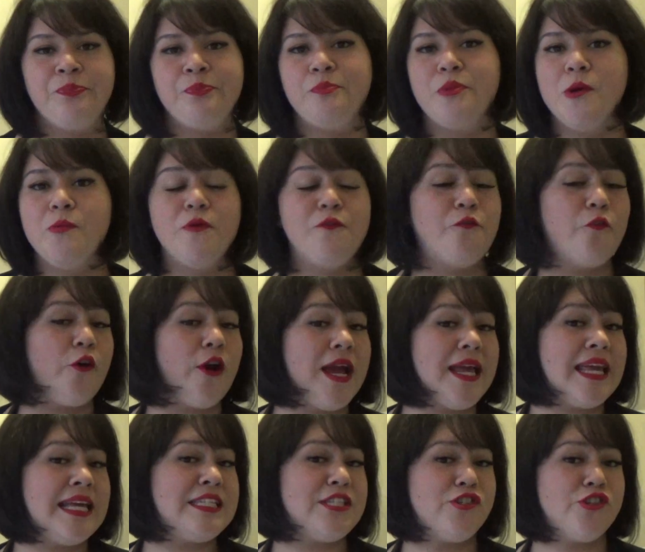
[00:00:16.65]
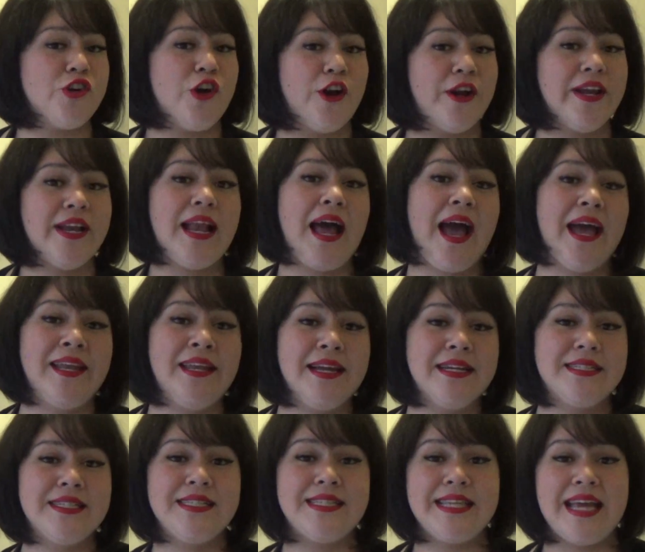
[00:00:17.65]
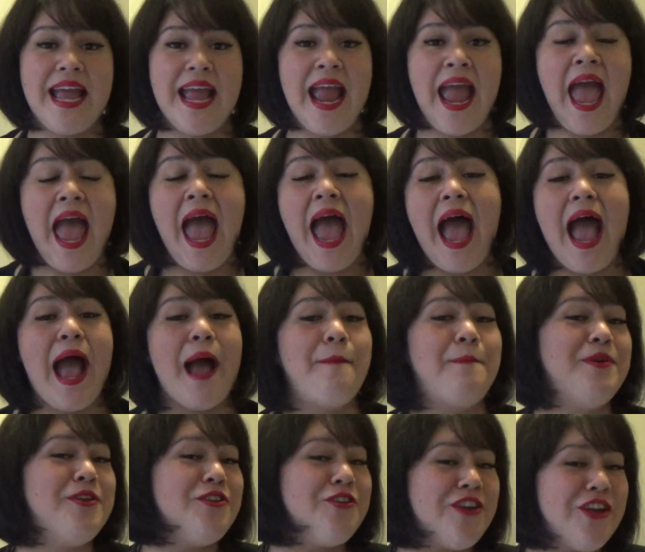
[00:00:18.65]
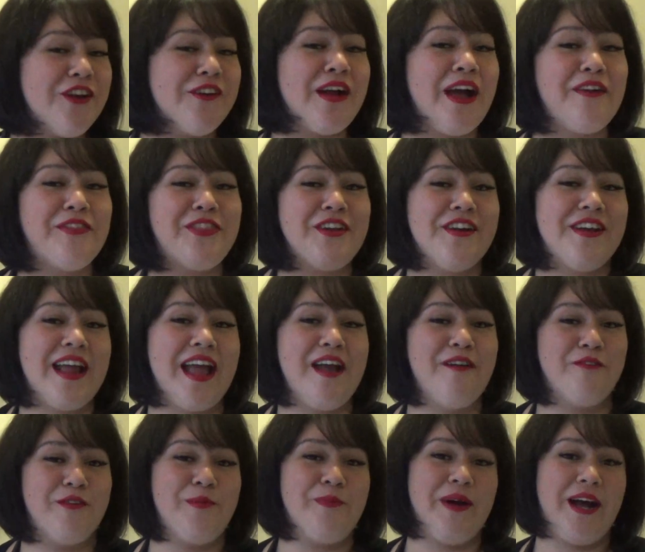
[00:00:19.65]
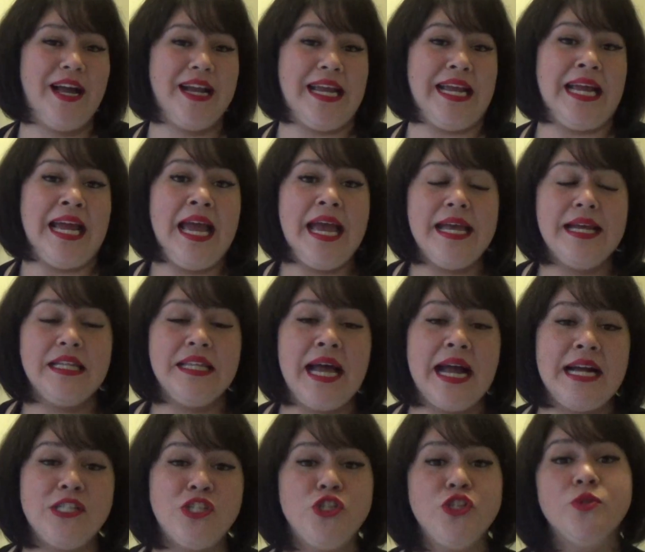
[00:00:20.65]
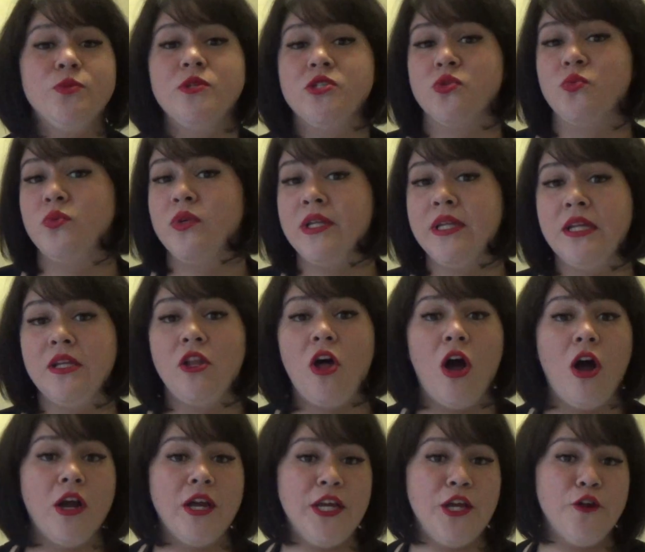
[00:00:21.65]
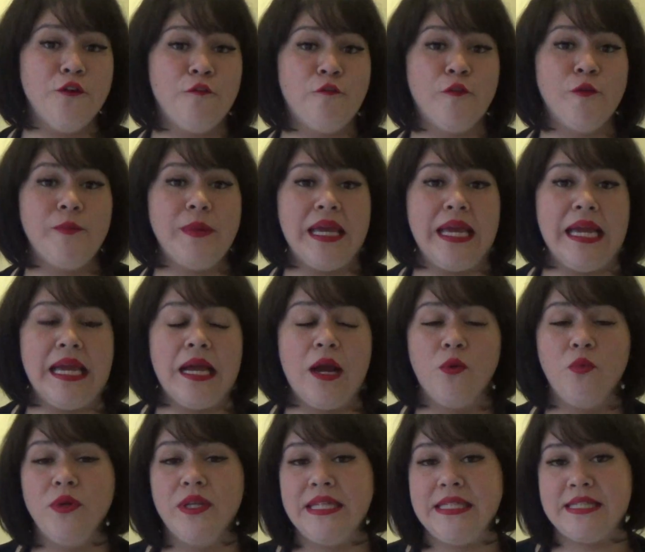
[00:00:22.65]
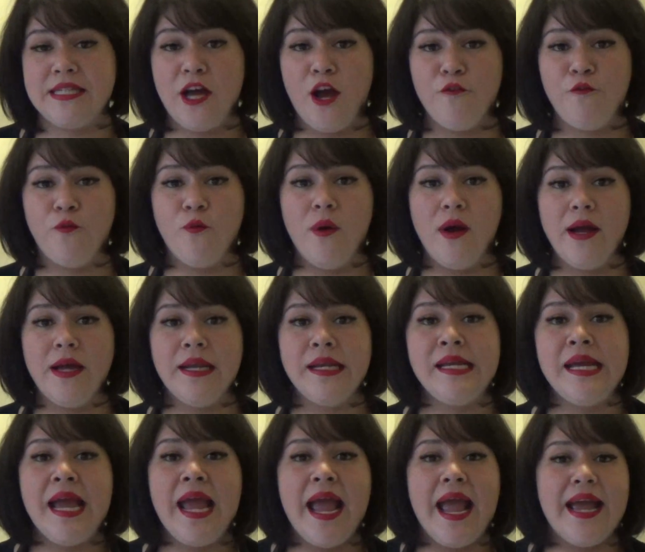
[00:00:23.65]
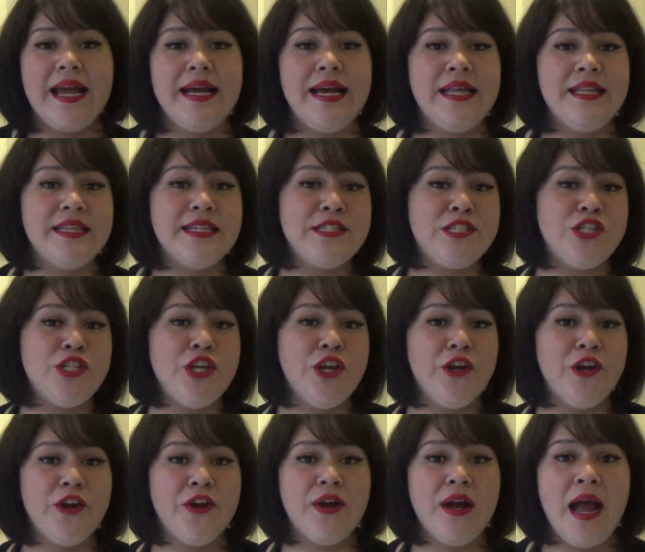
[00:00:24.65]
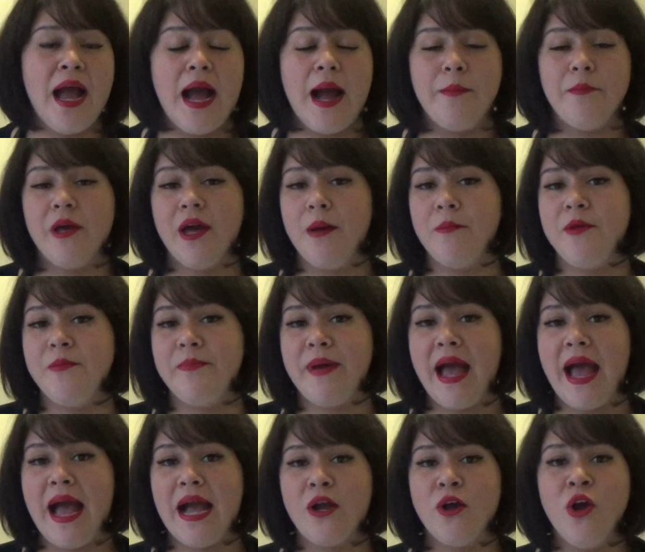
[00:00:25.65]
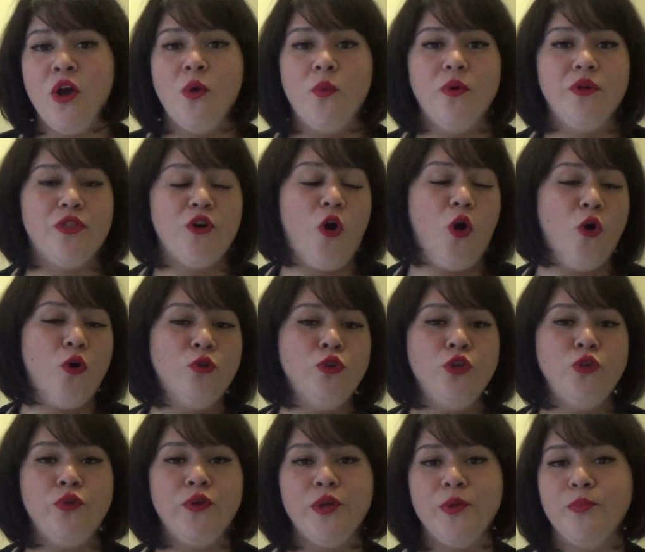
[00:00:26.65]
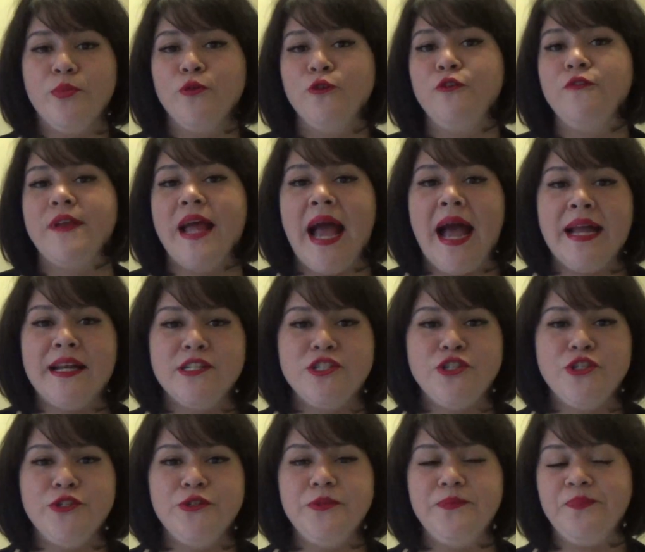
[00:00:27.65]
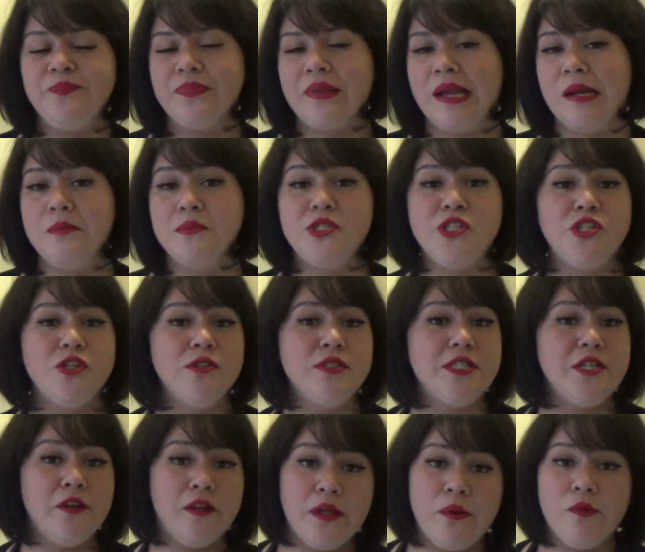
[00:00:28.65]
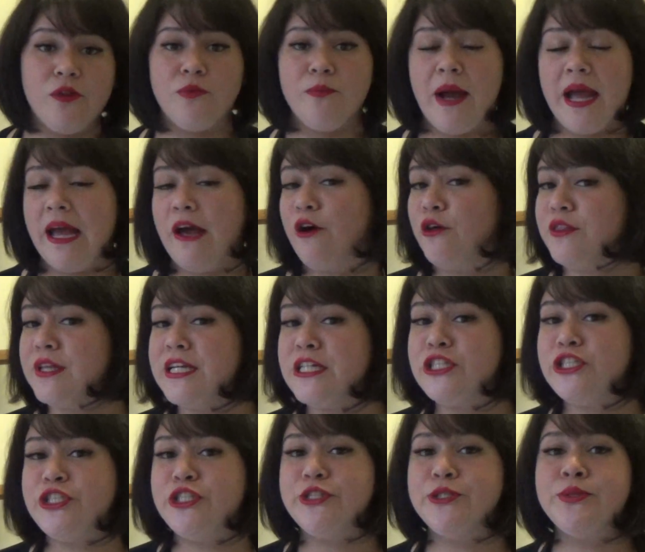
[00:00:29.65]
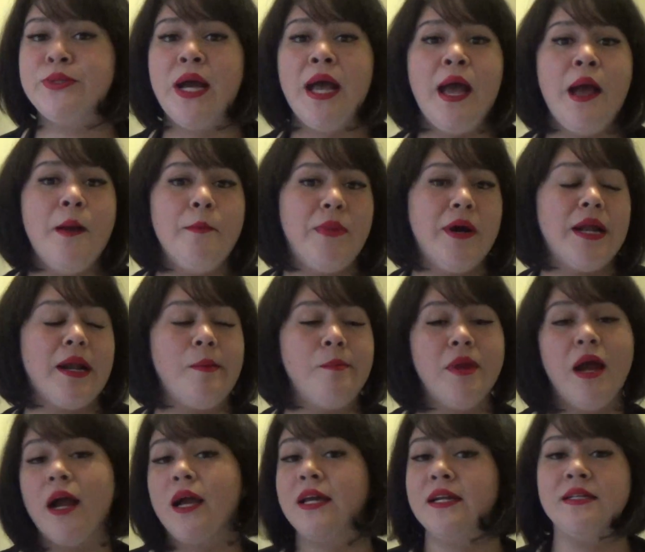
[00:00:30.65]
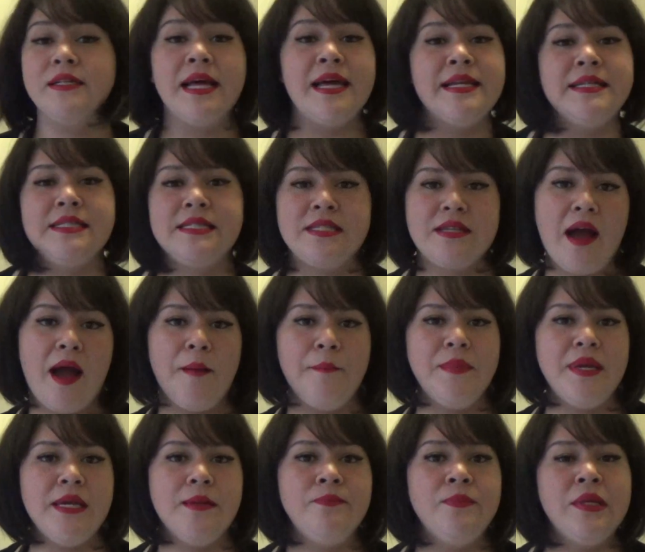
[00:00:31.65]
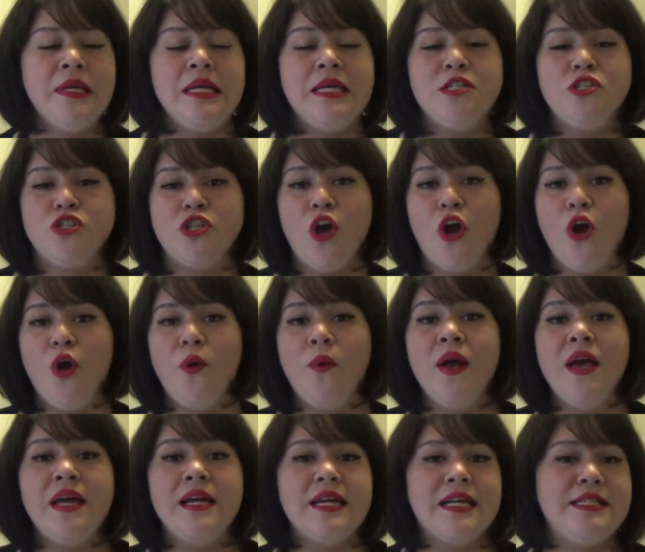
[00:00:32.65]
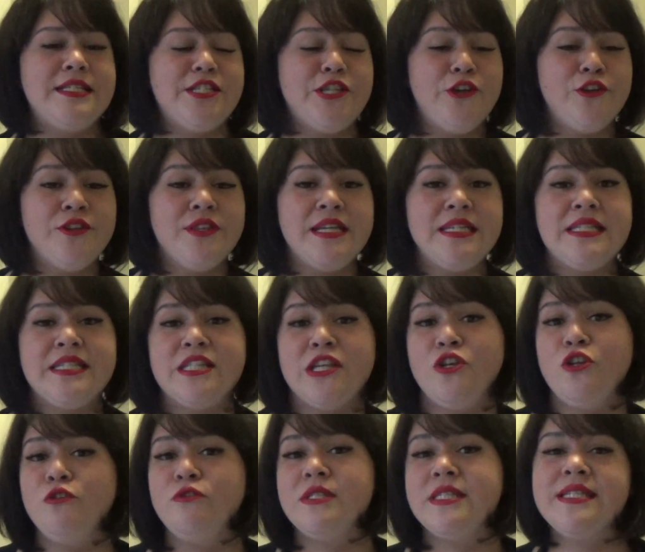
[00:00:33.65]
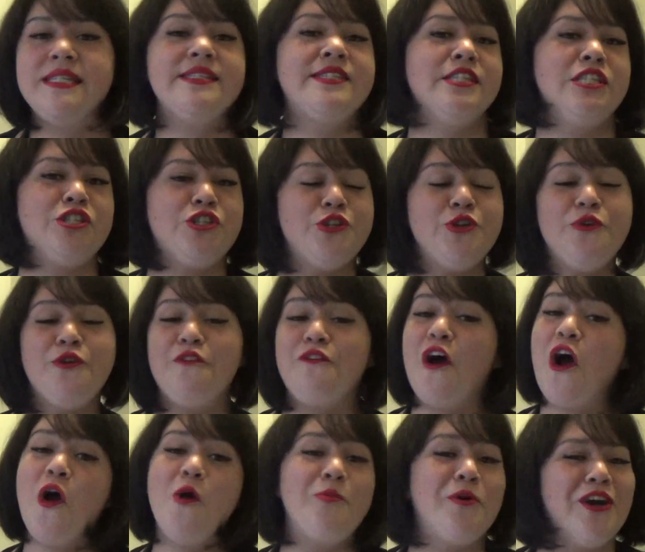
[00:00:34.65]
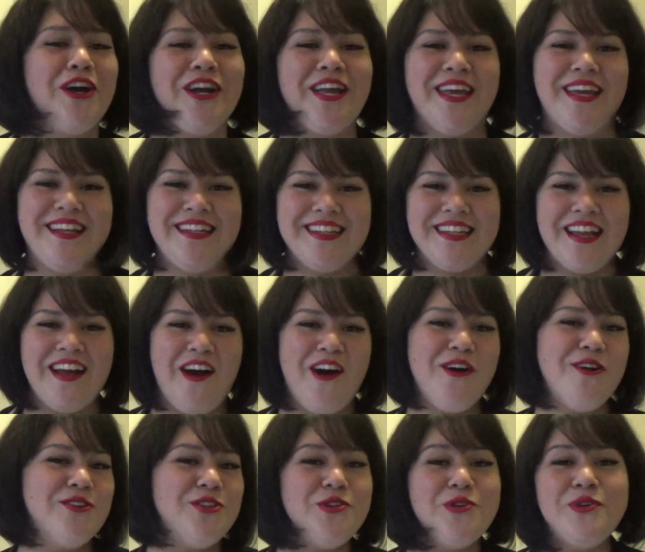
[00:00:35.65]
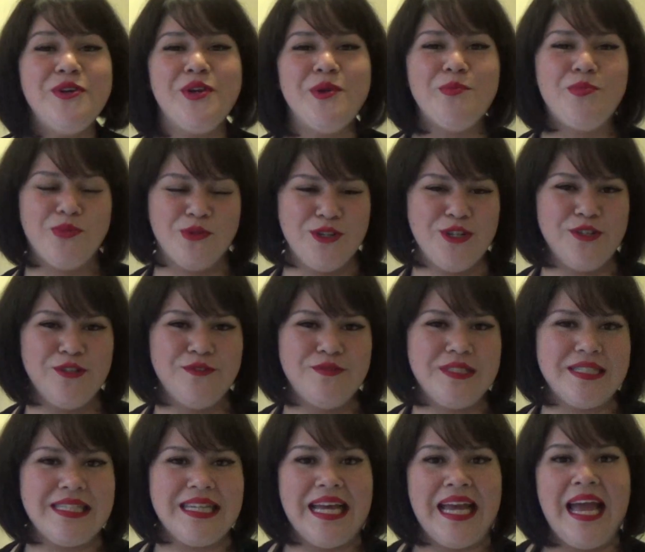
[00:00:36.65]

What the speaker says: But before I get started, I'd like to say Happy New Year out there to everybody. Last year was a really long year for me, a really tough one, and this year I'm coming back with a whole new and improved attitude. I'm still dealing with my health issue, but I'm not going to let it stop me. So consider this the new season 2 of Home Cooking, all new and improved.